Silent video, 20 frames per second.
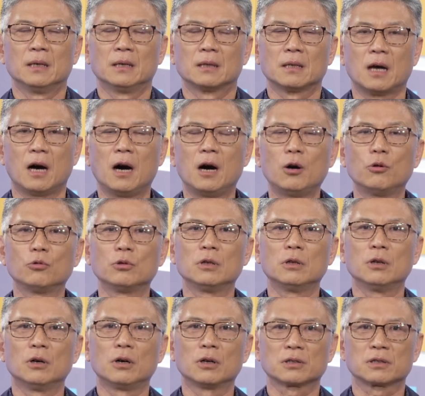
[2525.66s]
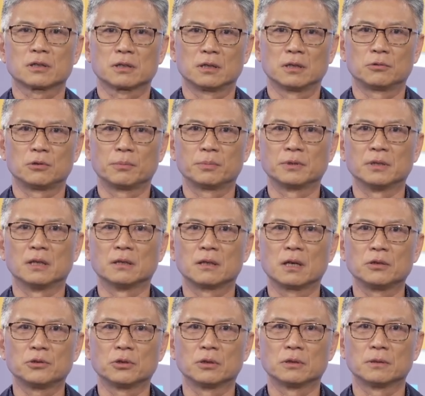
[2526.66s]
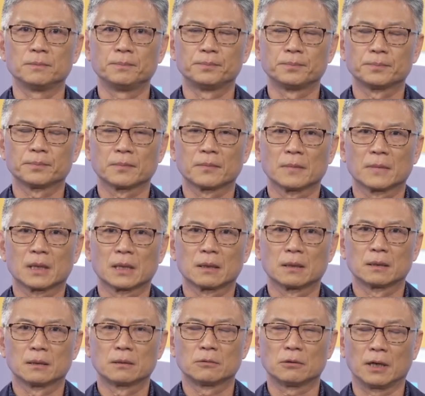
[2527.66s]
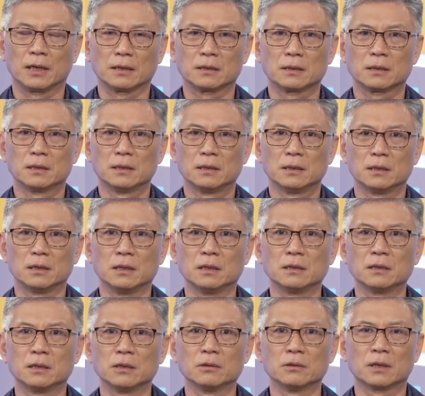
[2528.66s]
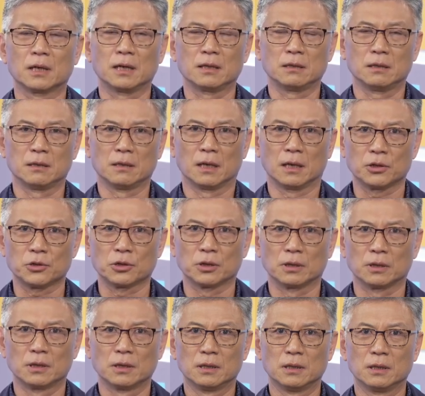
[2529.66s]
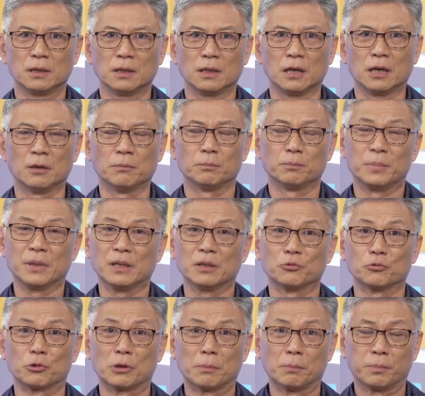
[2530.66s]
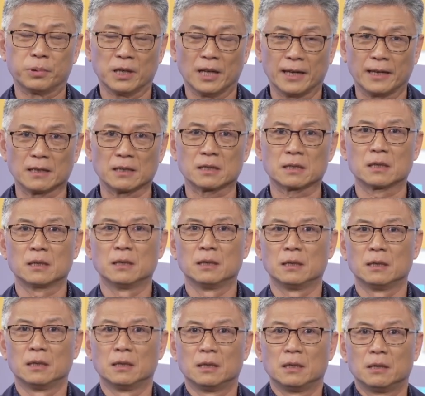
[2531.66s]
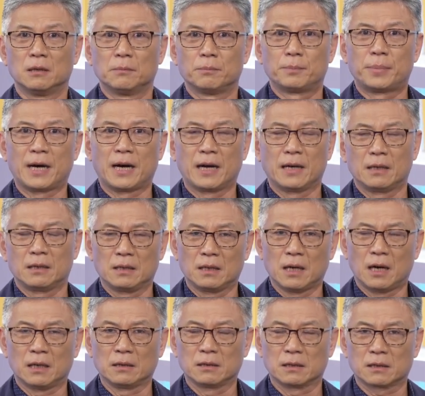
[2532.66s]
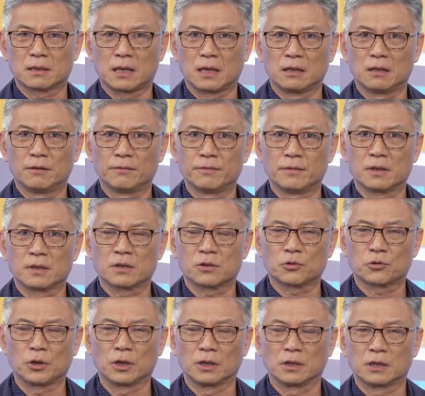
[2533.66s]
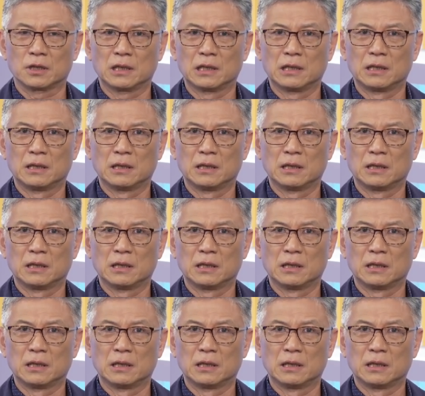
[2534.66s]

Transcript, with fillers: Now we lost the representation right in the United Nations and being replaced by the other side of the strait.